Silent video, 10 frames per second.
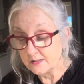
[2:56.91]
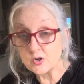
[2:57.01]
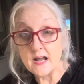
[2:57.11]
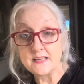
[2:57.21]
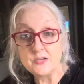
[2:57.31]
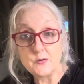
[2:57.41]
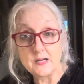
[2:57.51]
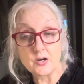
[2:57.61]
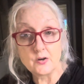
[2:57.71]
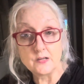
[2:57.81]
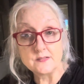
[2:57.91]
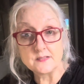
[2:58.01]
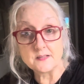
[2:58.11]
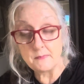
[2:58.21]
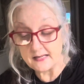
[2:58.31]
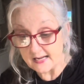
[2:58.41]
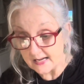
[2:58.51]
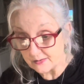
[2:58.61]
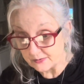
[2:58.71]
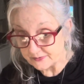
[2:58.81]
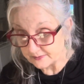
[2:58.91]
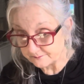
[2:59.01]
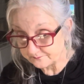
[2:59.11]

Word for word: trying to encourage somebody else.